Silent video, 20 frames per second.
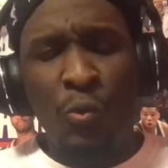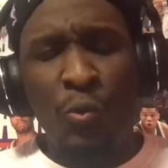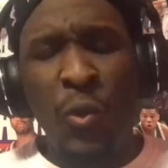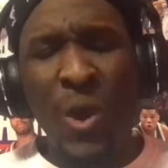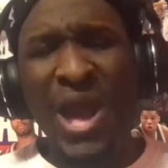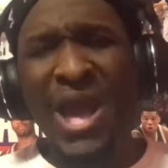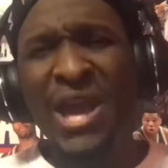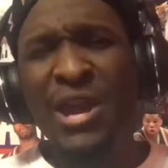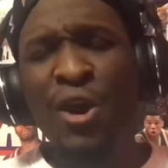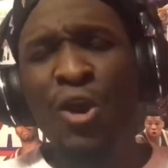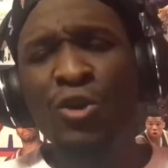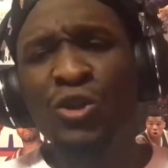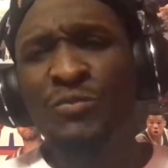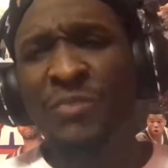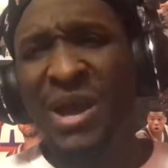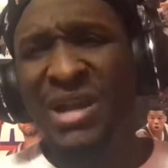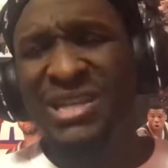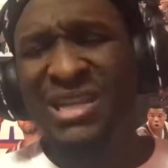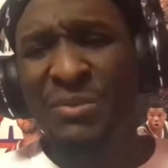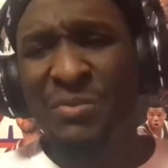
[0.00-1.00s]
Wade goes
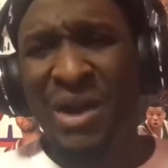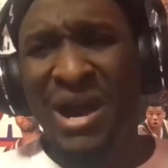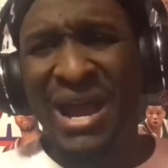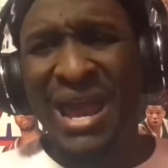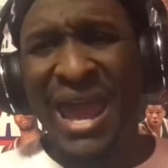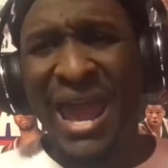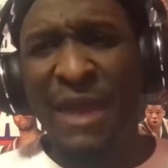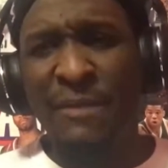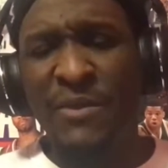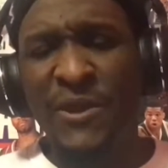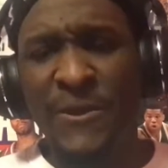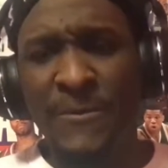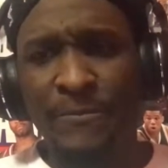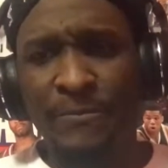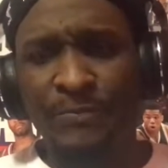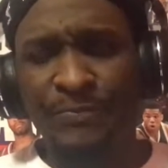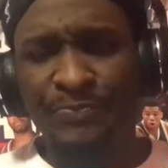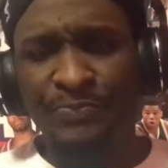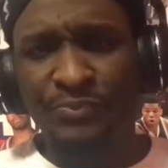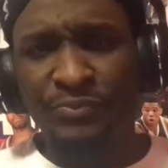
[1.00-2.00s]
back to Miami
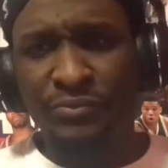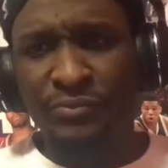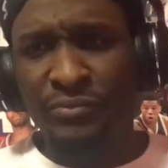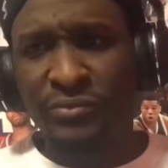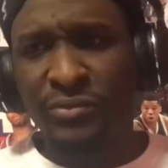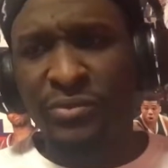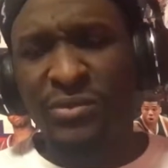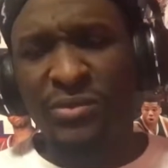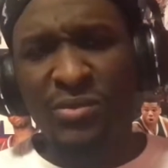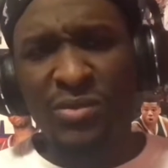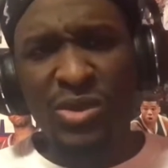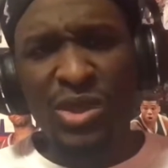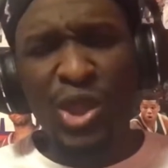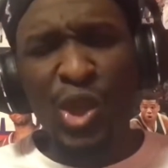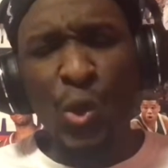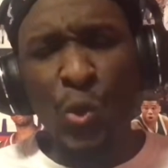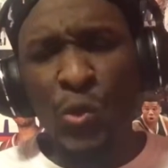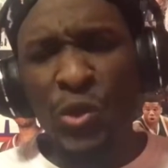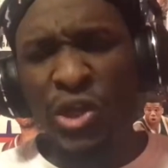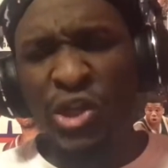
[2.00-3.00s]

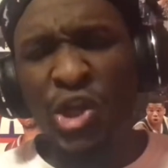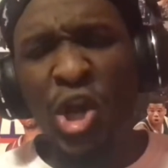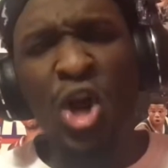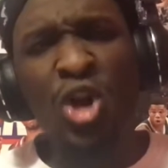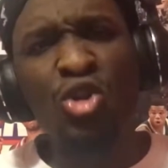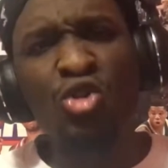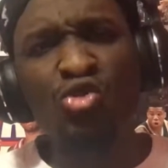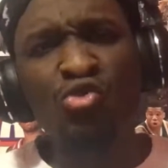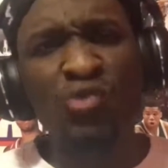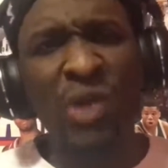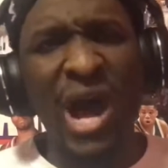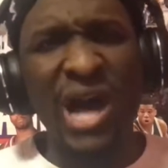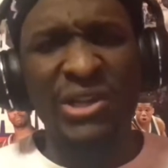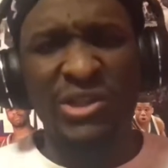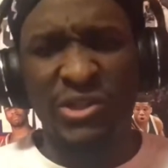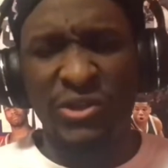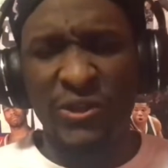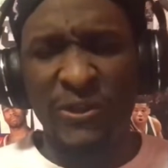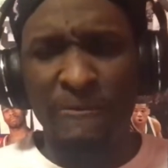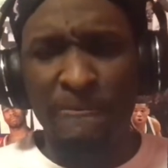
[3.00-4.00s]
with a younger
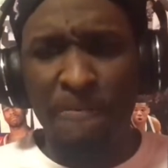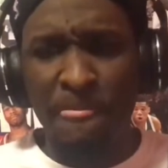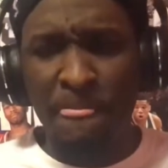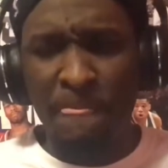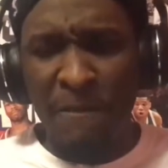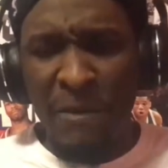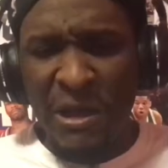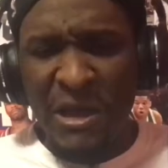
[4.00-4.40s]
roster.